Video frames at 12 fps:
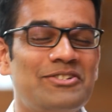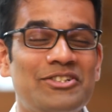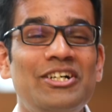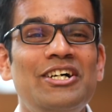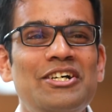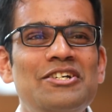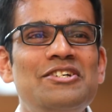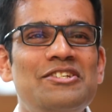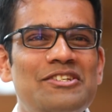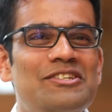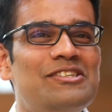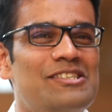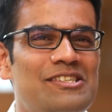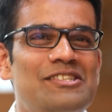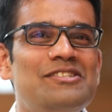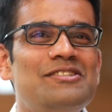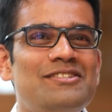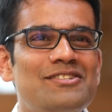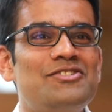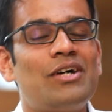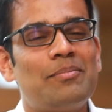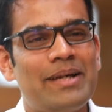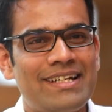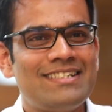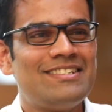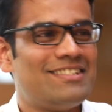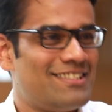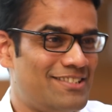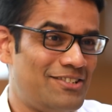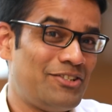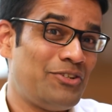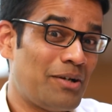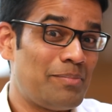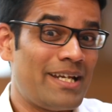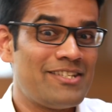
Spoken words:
why? Why do we have to do this? And why do we have to do that?